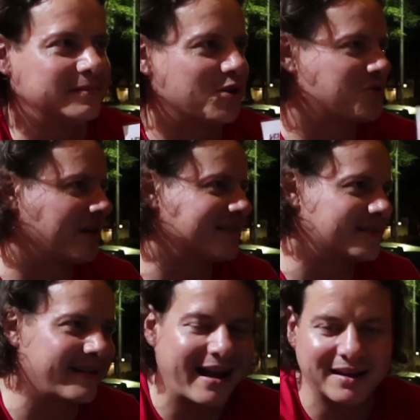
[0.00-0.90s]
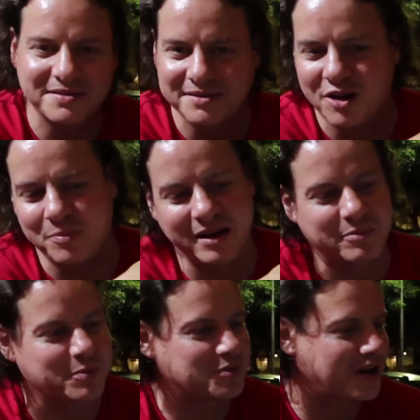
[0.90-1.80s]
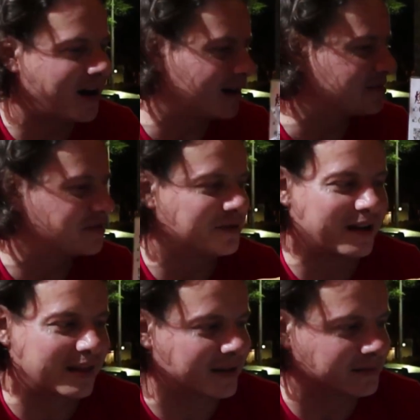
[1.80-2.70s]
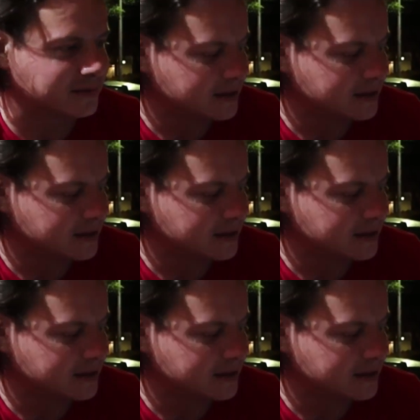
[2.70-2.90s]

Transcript: No strings attached, no minimum charge, no nothing.